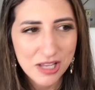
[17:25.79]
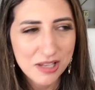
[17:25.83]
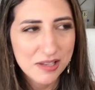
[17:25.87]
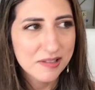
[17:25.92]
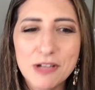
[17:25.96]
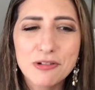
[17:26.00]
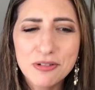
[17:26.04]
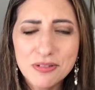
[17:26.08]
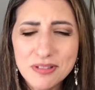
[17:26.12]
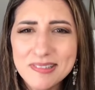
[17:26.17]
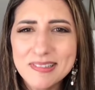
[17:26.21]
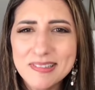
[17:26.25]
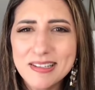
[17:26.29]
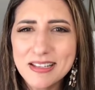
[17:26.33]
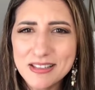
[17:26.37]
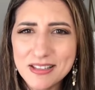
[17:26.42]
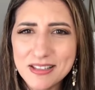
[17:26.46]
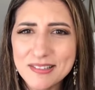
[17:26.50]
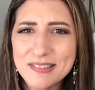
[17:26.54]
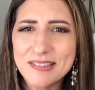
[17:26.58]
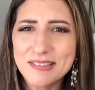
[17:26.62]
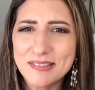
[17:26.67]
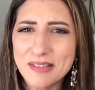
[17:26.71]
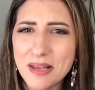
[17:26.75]
I do have to say,
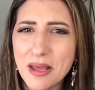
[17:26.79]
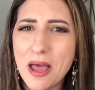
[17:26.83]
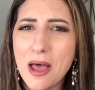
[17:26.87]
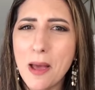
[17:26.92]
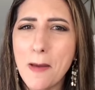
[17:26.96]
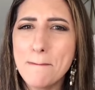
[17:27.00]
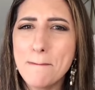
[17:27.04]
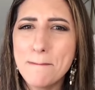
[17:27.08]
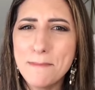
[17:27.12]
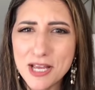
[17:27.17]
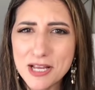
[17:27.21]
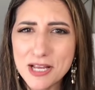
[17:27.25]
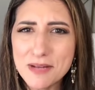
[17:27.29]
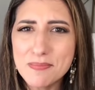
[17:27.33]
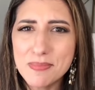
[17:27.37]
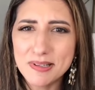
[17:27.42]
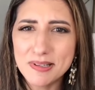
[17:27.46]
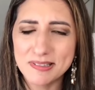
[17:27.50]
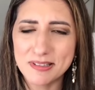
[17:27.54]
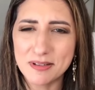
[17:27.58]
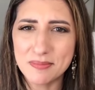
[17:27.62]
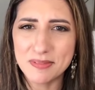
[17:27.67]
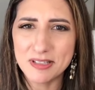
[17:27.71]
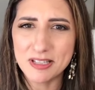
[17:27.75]
this is a big
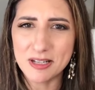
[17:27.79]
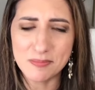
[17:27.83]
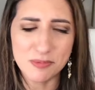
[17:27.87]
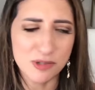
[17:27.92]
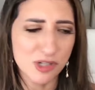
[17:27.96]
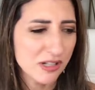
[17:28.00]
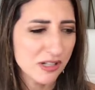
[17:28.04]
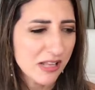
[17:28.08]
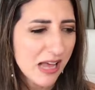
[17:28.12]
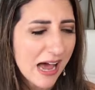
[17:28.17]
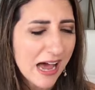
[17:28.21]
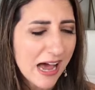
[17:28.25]
misconception.